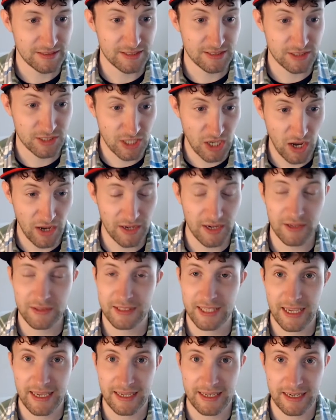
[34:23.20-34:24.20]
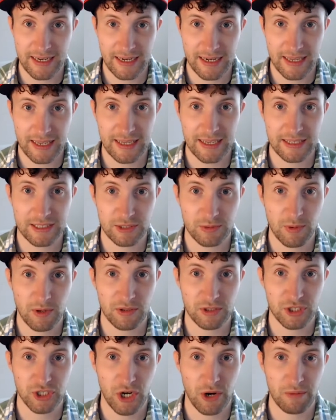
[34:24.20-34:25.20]
Kaido taking a knee as
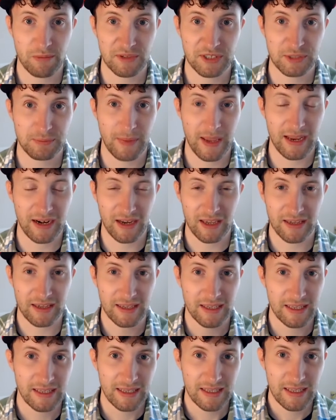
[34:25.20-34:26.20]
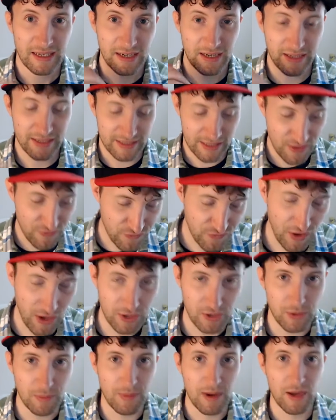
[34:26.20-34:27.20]
well, showing respect, like in that
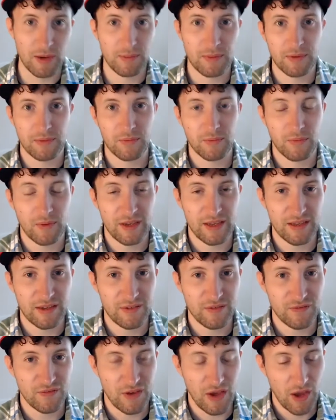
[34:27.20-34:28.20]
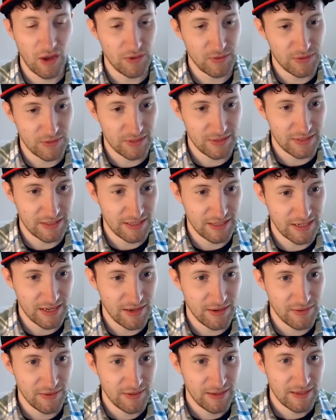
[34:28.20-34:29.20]
final moment with Oden, you
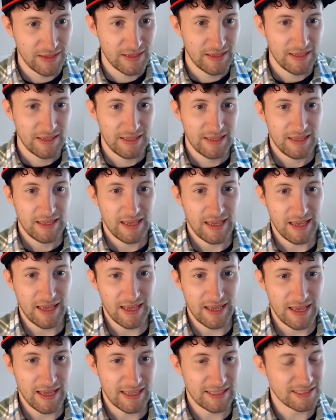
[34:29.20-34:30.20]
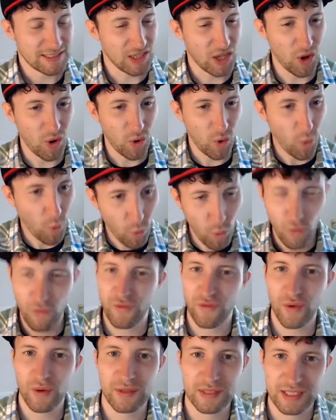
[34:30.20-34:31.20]
know. As
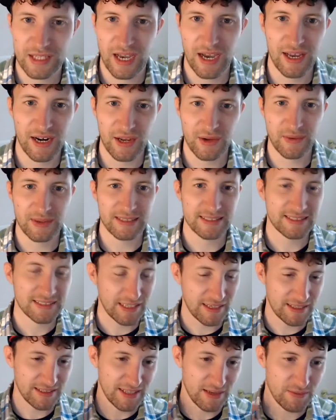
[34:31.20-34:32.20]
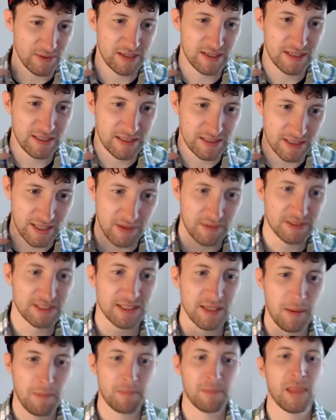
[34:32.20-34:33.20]
awful as Kaido is, there are
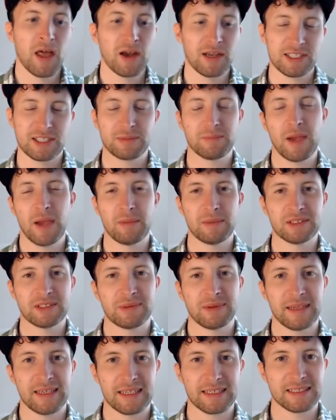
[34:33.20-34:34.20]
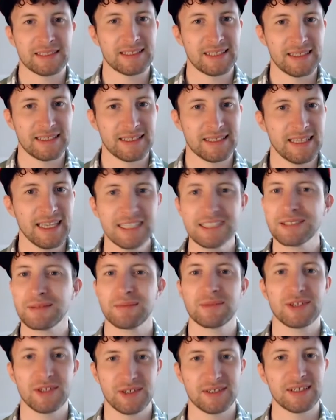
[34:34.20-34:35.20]
some nice moments where you can see that there's
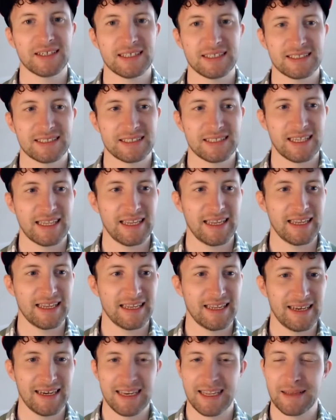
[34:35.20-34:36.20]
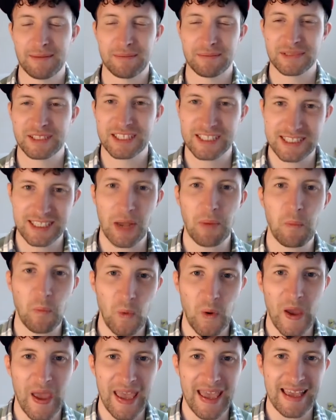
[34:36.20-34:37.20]
some goodness in him
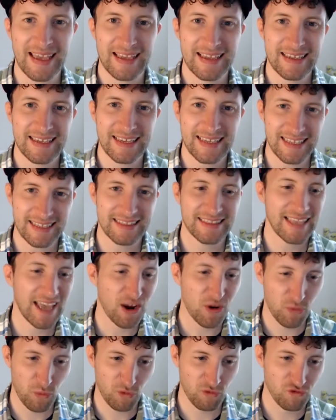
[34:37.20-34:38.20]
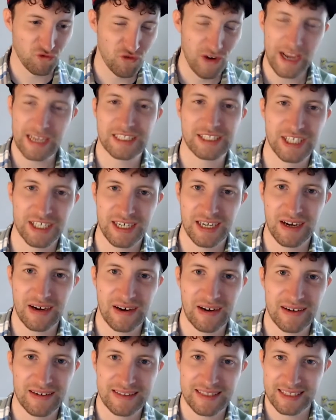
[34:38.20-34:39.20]
somewhere. In that wretched
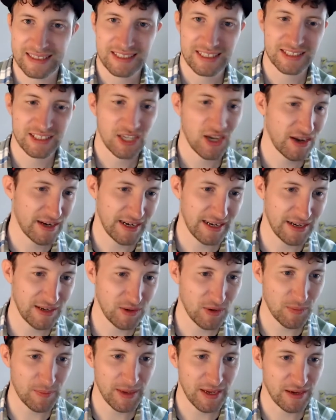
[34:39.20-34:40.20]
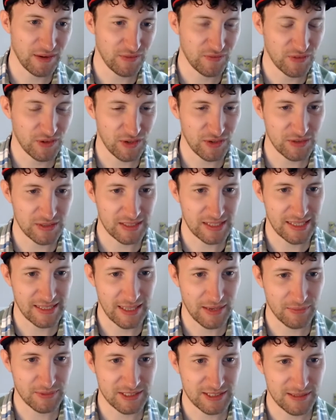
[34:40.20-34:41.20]
heart, there's a tiny little bit of good, and
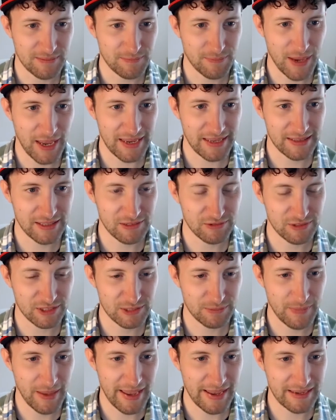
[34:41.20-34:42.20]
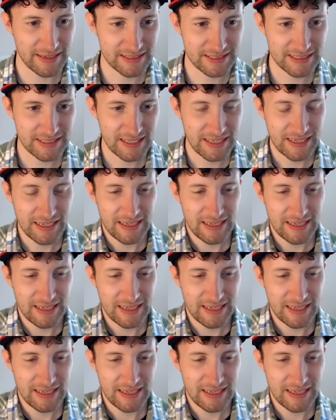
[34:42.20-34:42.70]
that was him paying the respects.